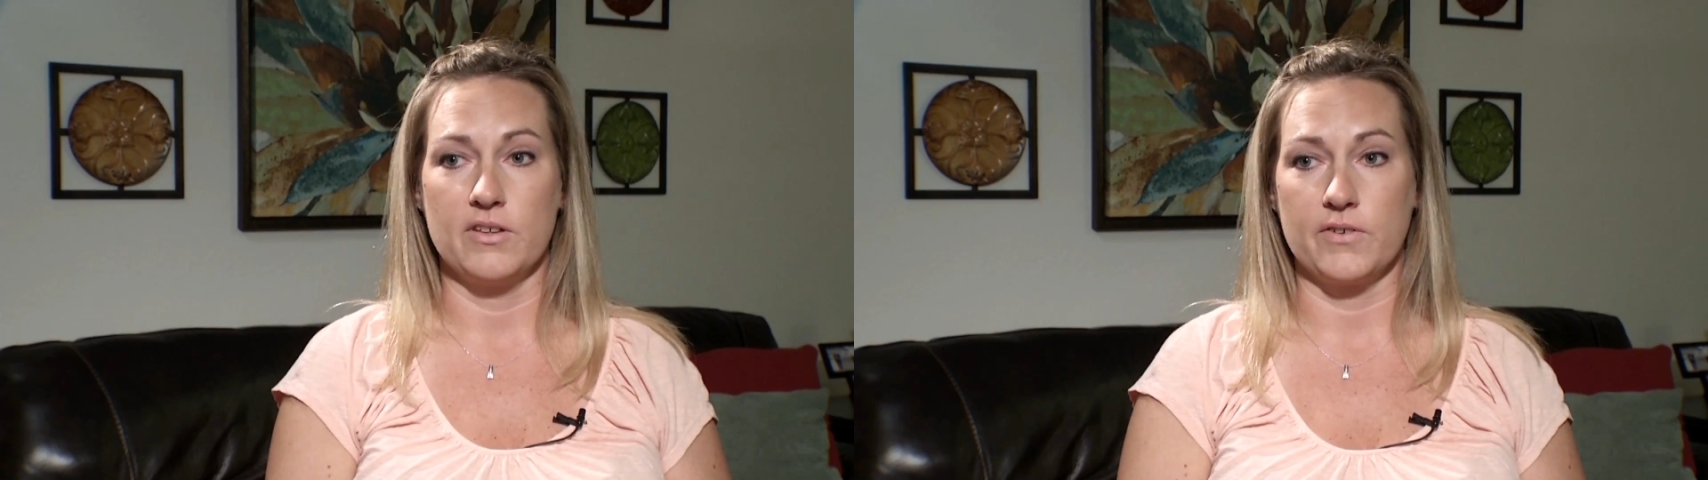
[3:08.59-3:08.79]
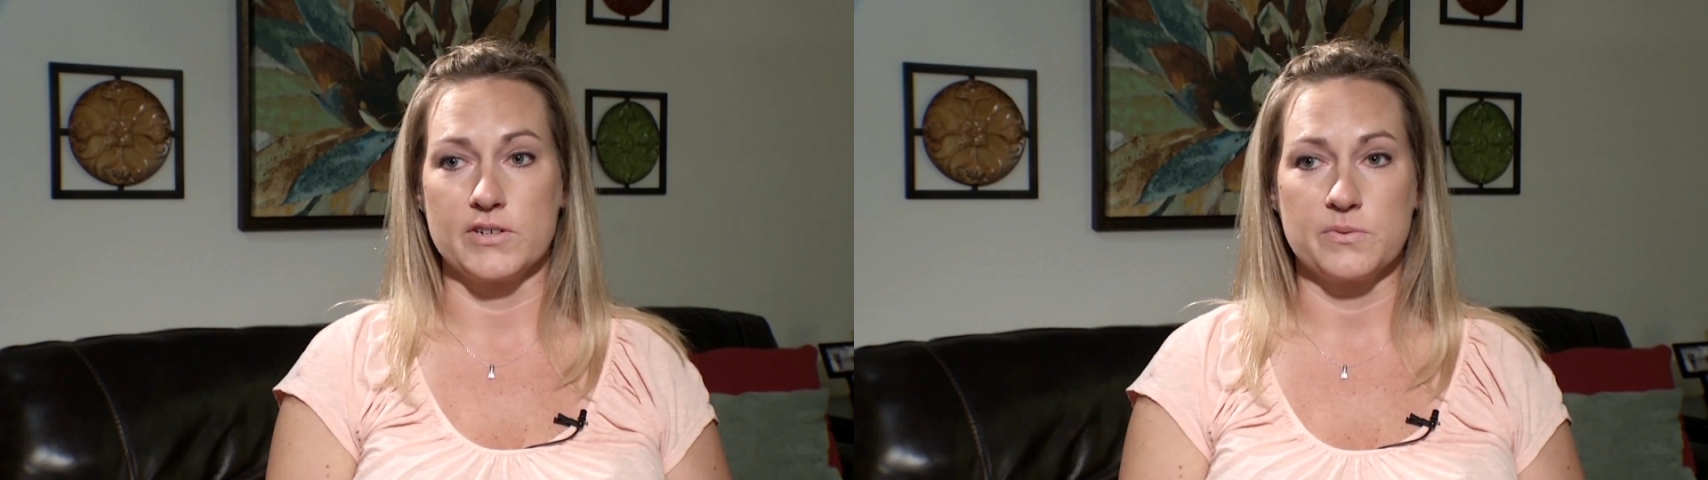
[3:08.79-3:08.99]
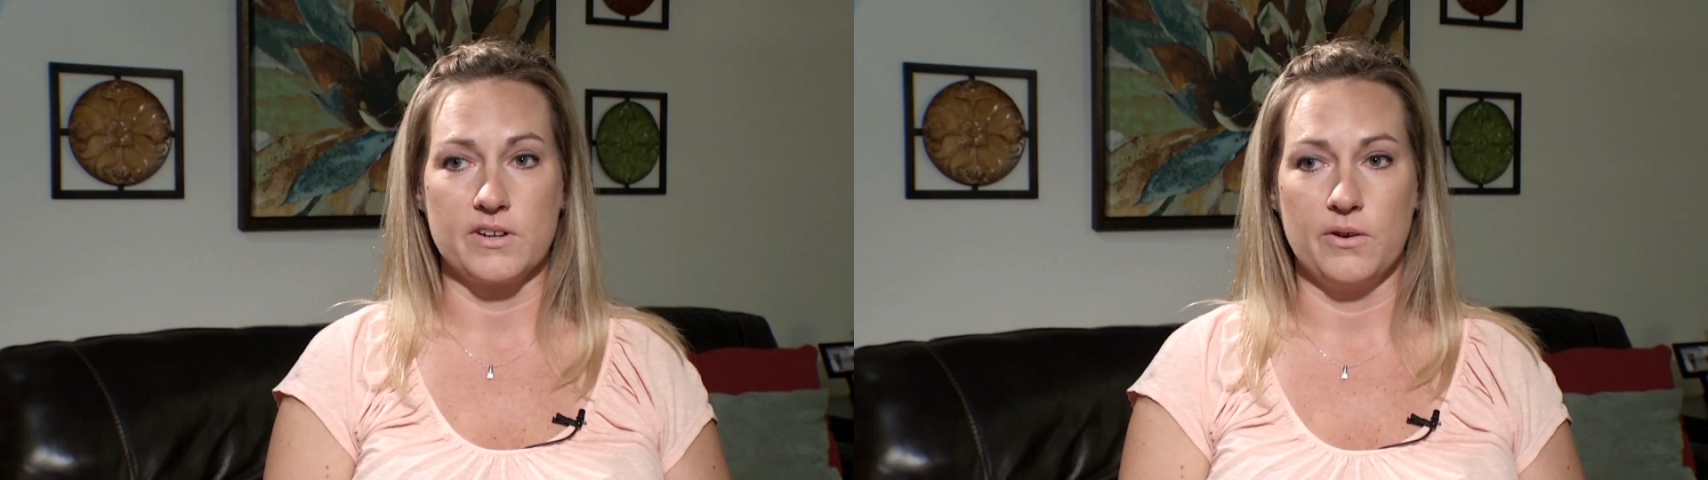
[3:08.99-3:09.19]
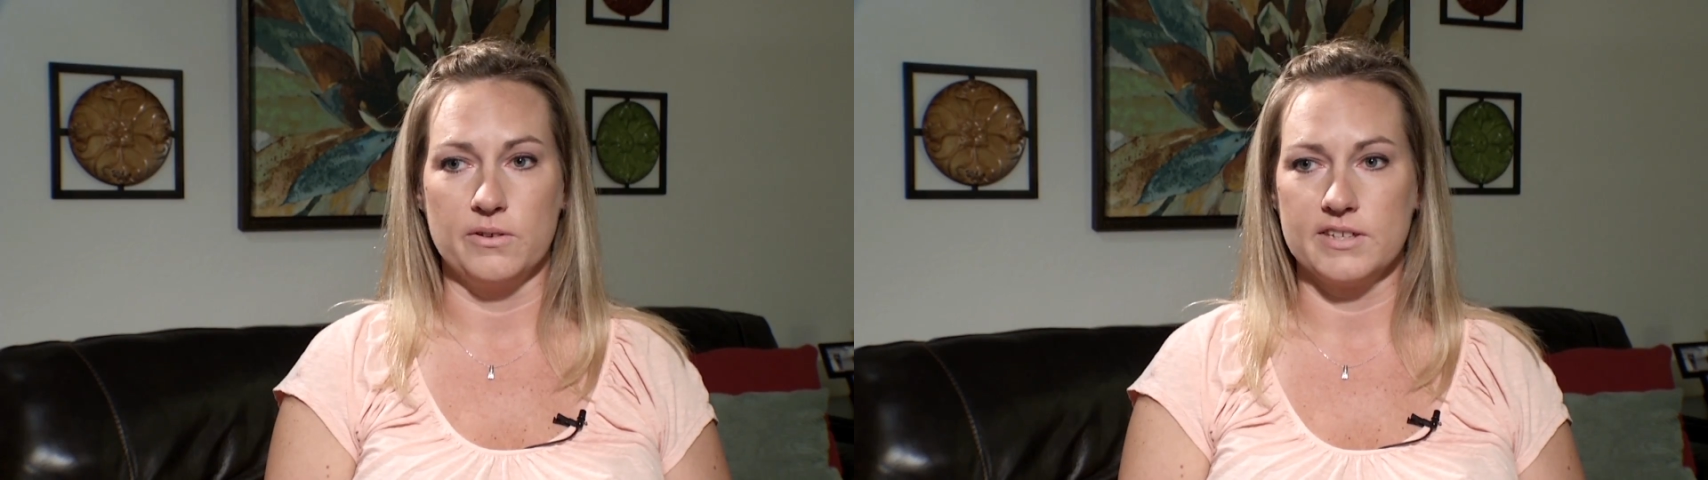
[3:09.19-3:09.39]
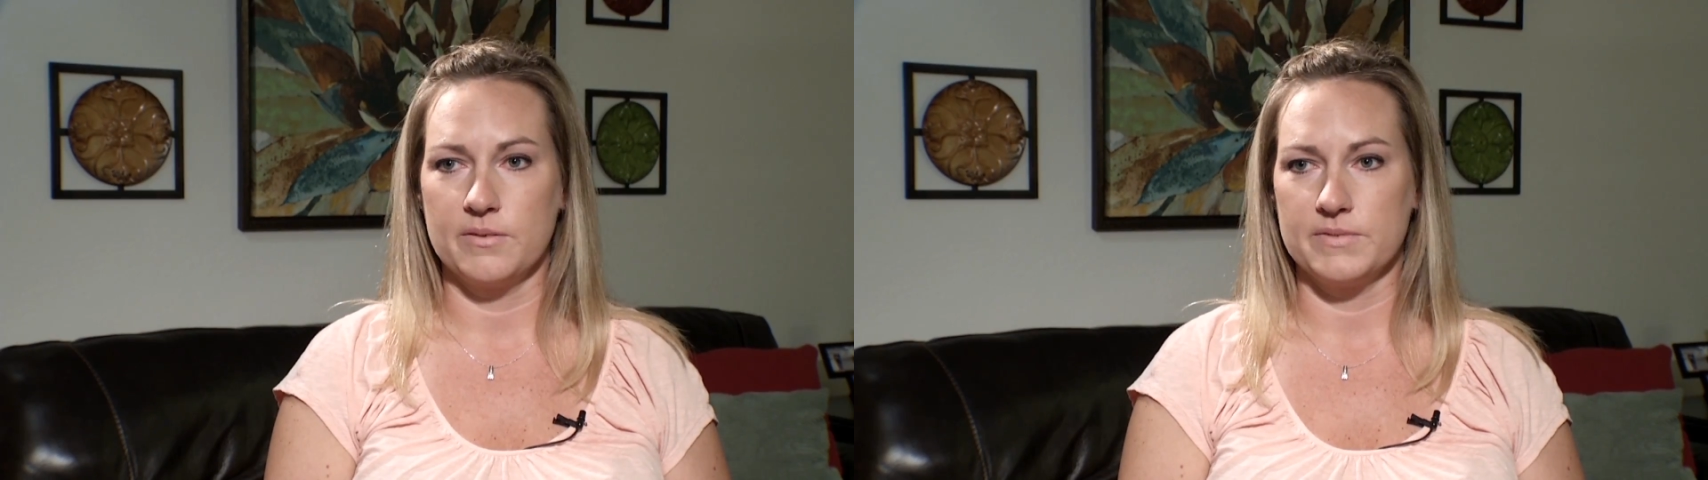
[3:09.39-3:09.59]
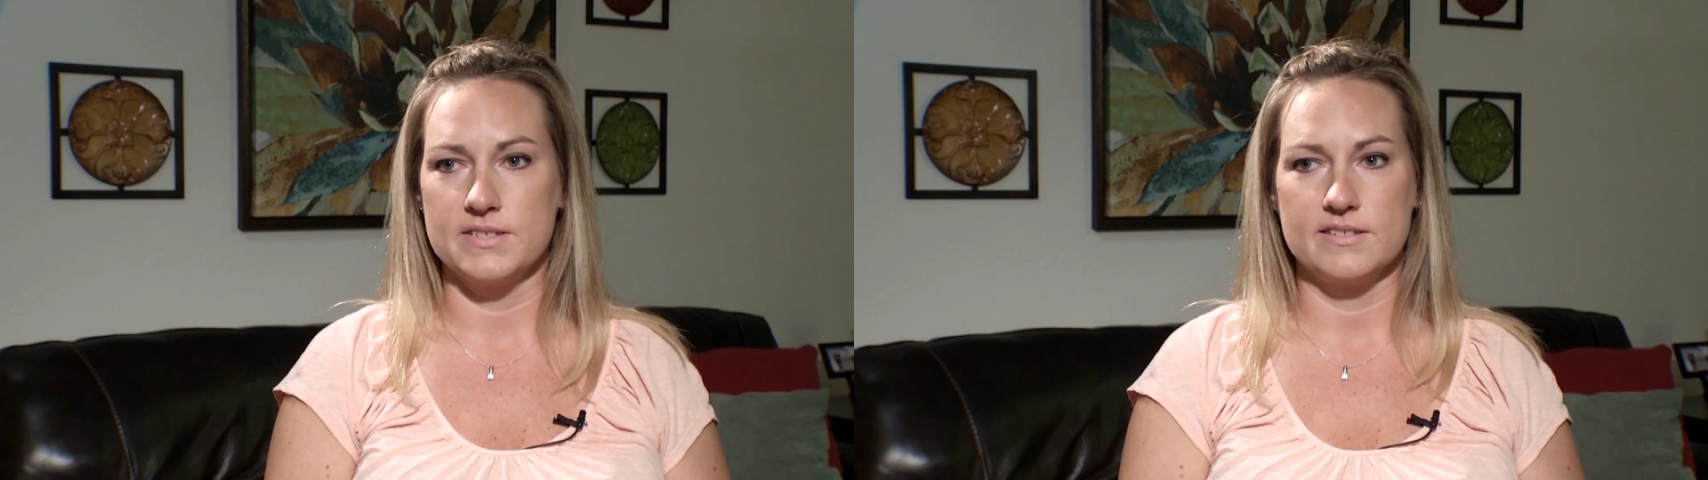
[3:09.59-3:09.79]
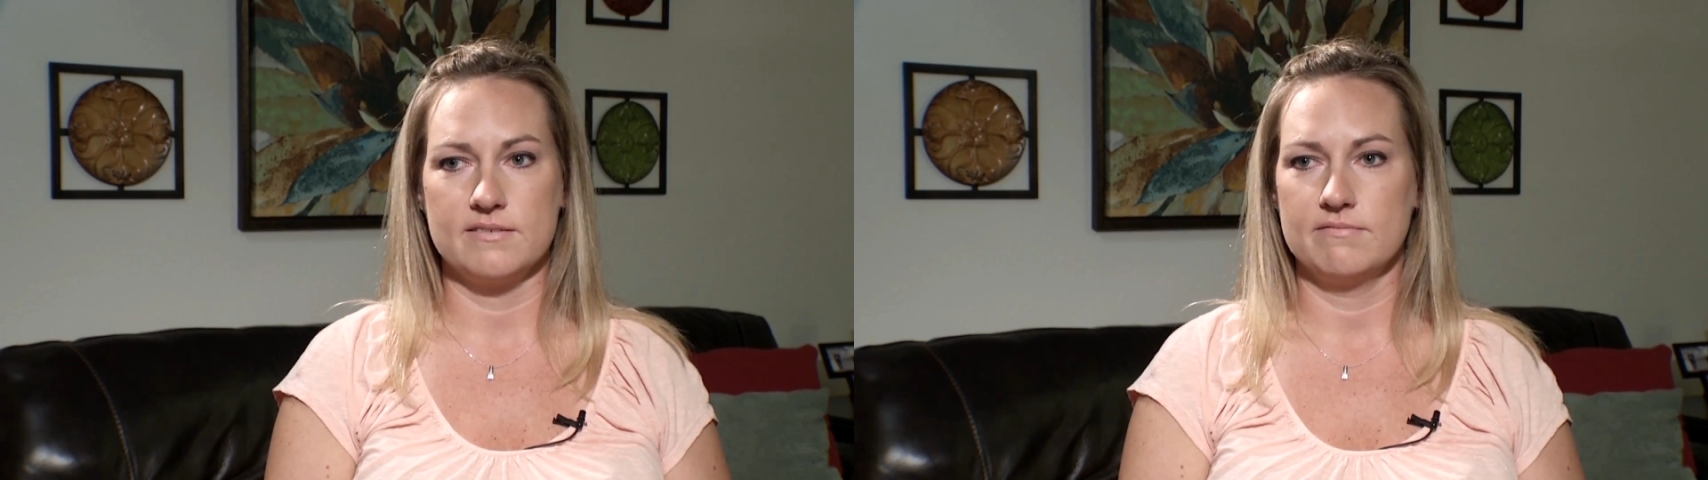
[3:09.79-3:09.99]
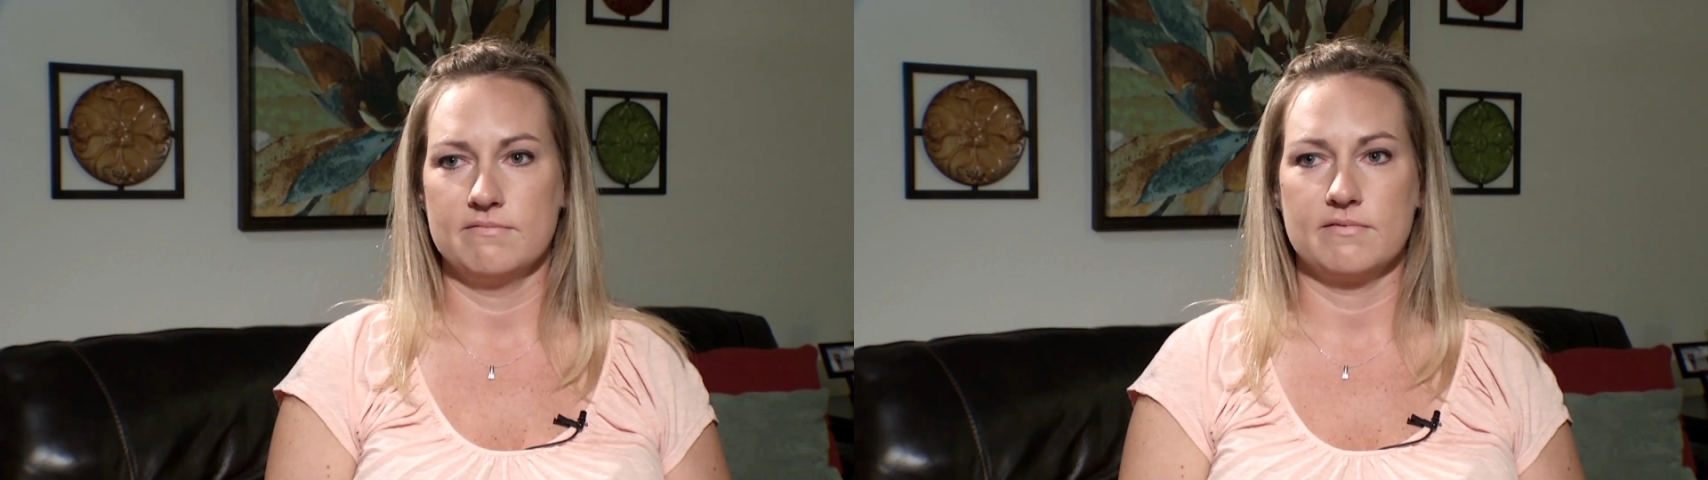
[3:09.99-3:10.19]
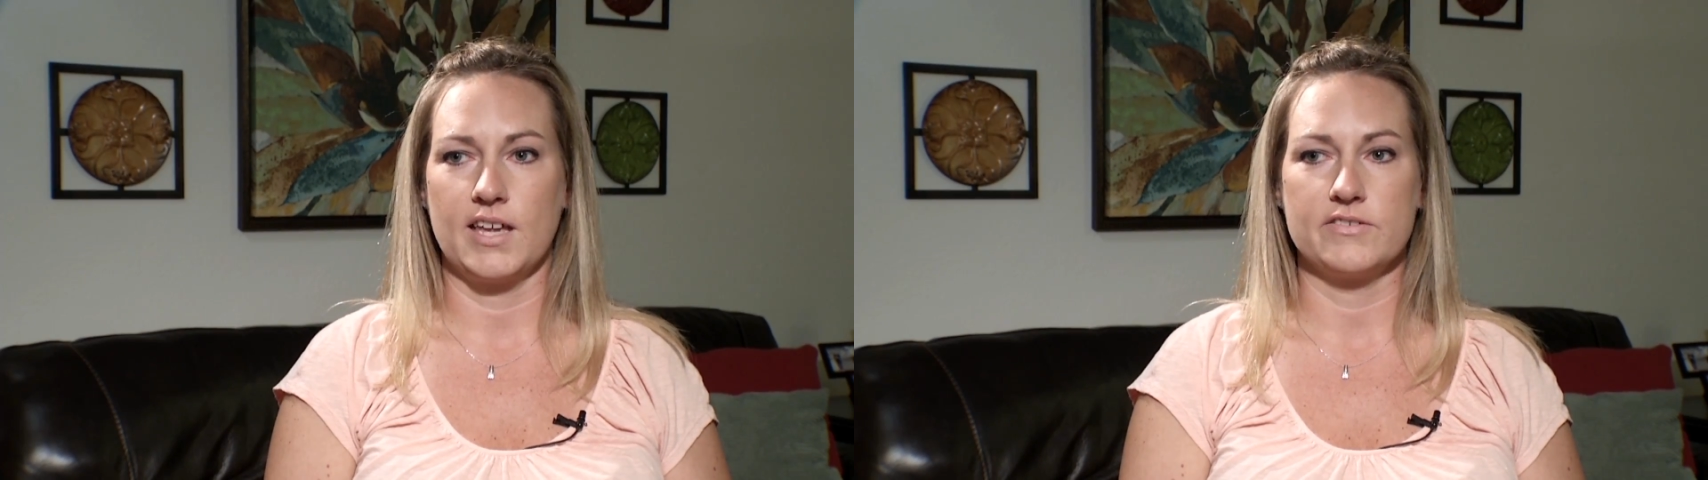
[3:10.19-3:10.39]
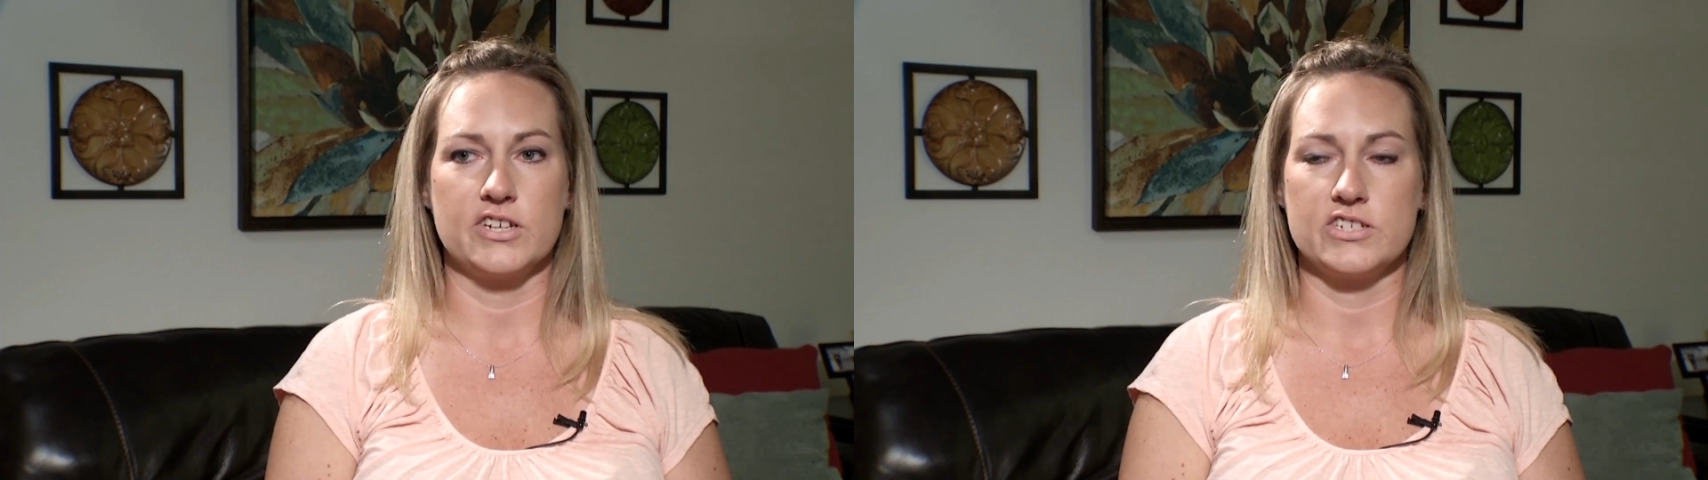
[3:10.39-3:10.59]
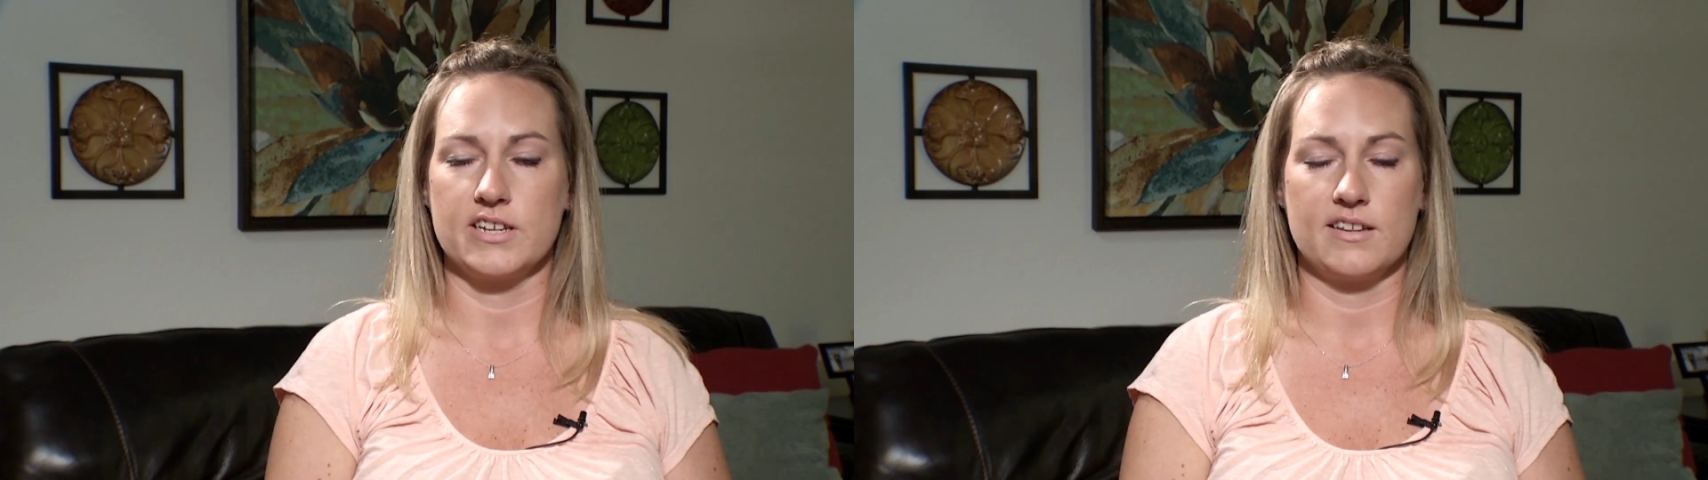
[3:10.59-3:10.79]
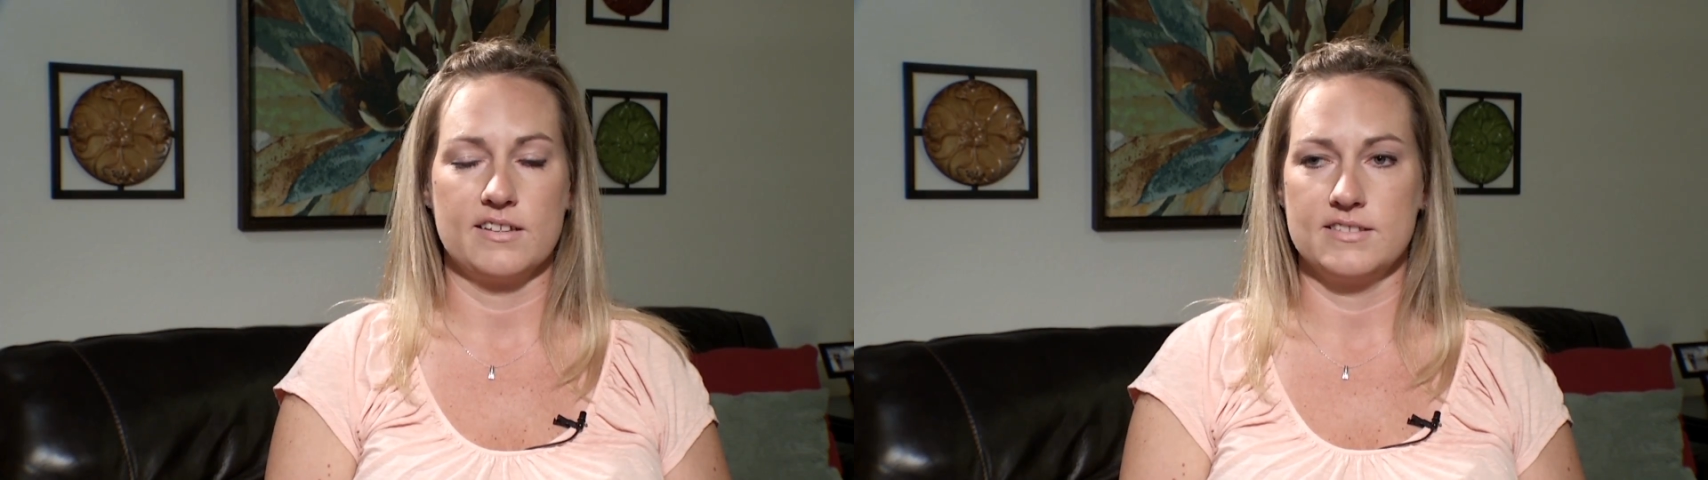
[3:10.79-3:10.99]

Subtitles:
the first one to hold him was life-changing.